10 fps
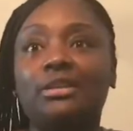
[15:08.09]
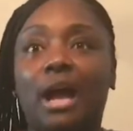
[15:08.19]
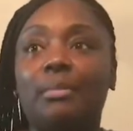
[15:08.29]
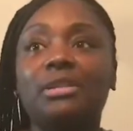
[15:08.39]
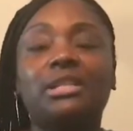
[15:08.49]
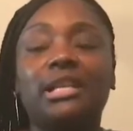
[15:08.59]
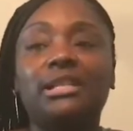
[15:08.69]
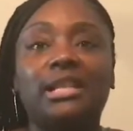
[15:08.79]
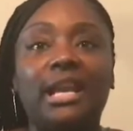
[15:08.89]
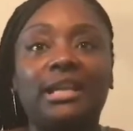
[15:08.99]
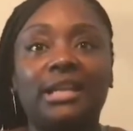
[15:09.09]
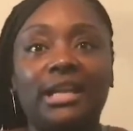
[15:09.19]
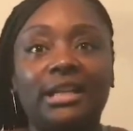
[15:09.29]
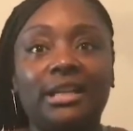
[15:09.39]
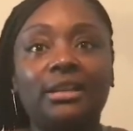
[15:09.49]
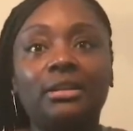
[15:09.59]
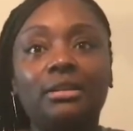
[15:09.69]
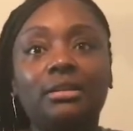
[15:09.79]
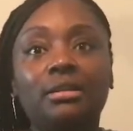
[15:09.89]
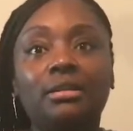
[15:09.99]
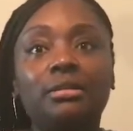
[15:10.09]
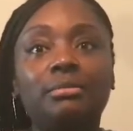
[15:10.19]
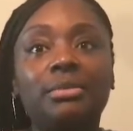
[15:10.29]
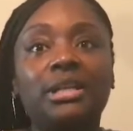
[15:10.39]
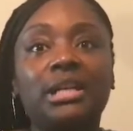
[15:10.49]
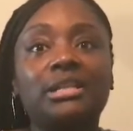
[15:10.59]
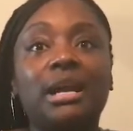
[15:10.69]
I'm gonna stay stagnated because